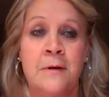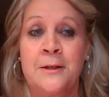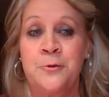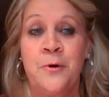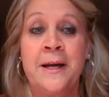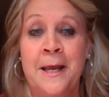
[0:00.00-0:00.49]
I
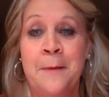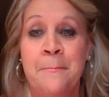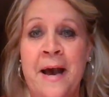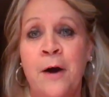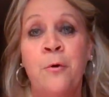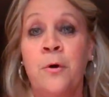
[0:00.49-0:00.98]
try to
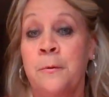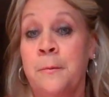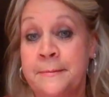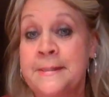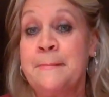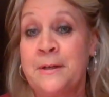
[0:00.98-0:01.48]
empower
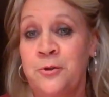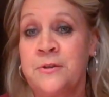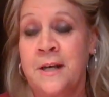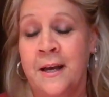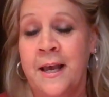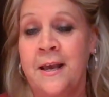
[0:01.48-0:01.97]
them as much as
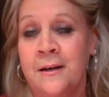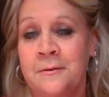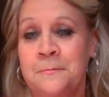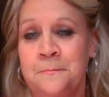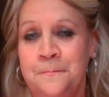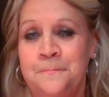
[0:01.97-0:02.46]
I can.